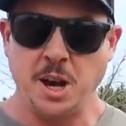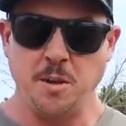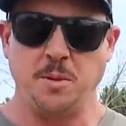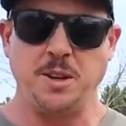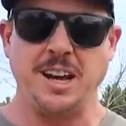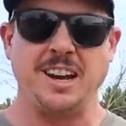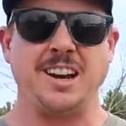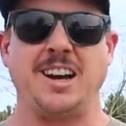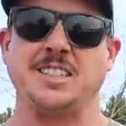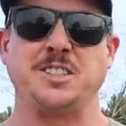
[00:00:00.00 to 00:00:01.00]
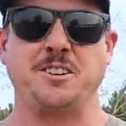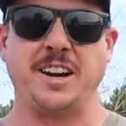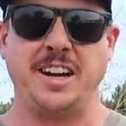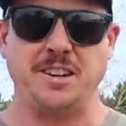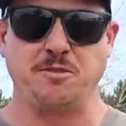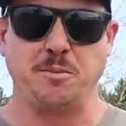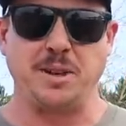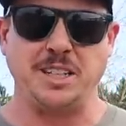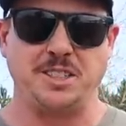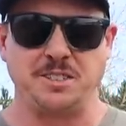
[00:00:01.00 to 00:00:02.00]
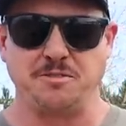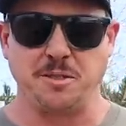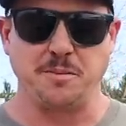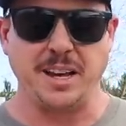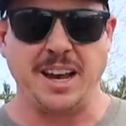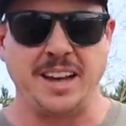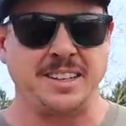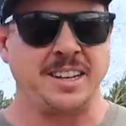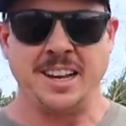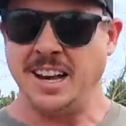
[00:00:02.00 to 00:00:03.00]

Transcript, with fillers: Hope you got lots of great information from that.